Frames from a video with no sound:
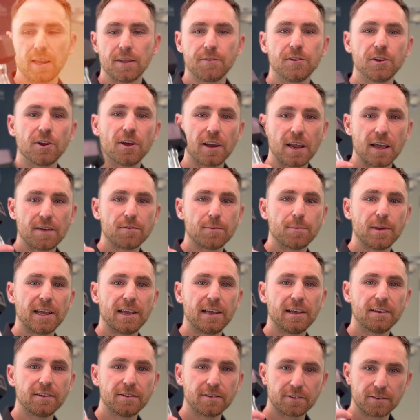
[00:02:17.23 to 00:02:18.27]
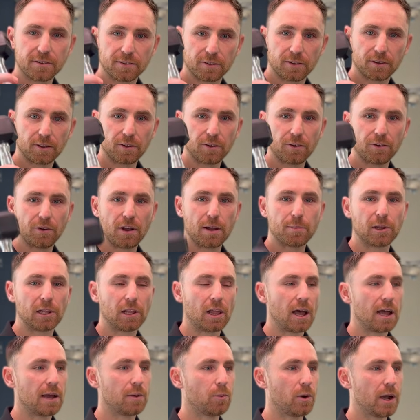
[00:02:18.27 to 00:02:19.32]
if you don't have a band, grab a
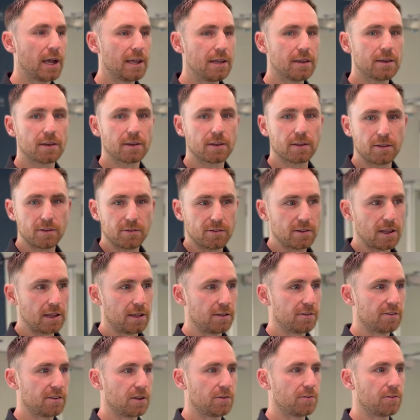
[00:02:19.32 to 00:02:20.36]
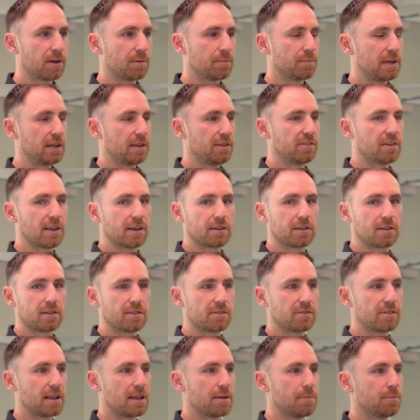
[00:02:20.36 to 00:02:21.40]
light weight, set yourself up in exactly
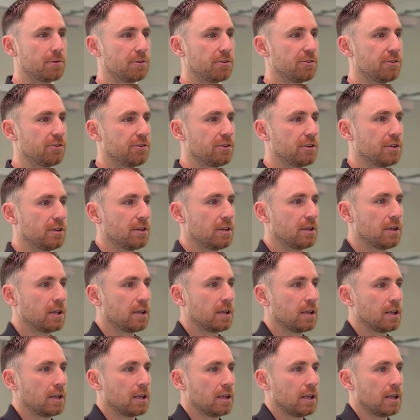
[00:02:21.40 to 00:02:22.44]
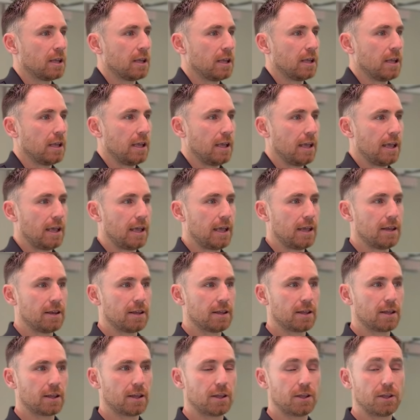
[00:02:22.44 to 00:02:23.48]
the same position,
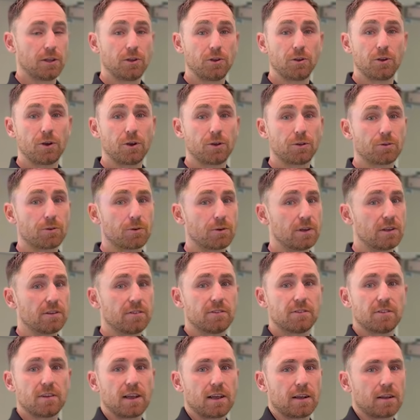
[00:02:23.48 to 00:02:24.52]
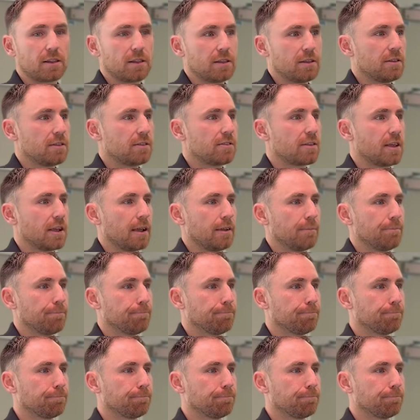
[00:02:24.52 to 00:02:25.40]
and you go through exactly the same.